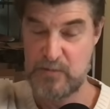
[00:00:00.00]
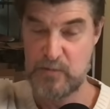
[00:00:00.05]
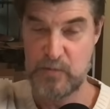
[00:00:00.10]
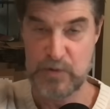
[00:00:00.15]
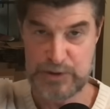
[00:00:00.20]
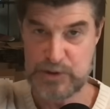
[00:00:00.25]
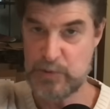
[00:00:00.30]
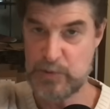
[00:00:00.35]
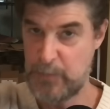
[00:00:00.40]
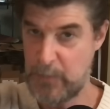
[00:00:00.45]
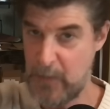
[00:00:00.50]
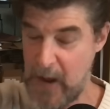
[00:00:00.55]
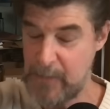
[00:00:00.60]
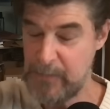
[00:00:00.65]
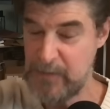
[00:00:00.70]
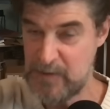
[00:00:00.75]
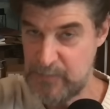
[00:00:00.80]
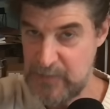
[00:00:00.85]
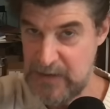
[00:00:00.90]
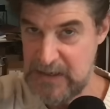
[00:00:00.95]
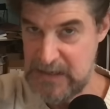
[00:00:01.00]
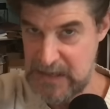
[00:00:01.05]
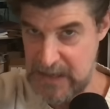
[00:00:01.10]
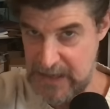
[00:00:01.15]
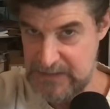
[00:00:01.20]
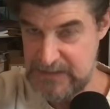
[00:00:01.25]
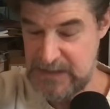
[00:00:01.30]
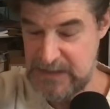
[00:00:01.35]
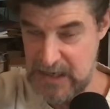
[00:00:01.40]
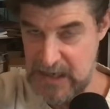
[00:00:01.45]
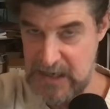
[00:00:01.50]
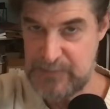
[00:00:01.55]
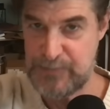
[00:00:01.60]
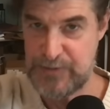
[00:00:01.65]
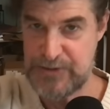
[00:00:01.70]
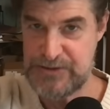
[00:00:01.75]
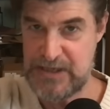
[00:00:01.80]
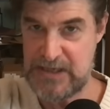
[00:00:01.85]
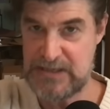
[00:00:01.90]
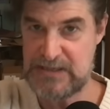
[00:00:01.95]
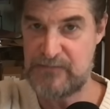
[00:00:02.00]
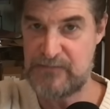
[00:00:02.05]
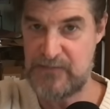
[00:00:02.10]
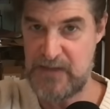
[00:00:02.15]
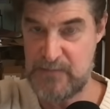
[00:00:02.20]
which will probably be 99% of